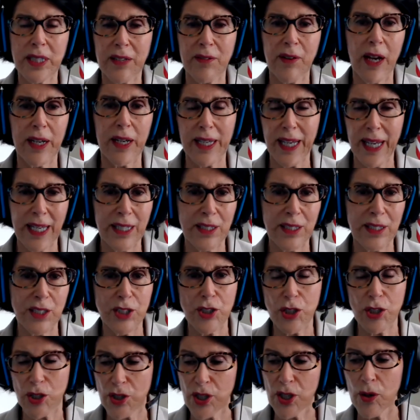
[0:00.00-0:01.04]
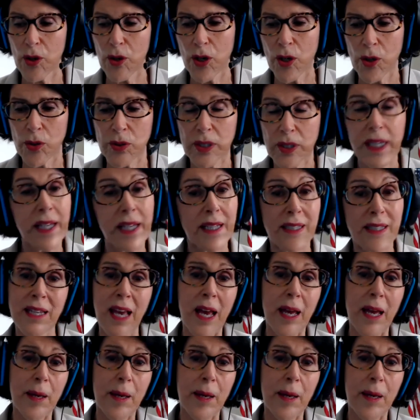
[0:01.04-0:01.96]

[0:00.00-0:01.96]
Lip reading: give out candy to their own kids.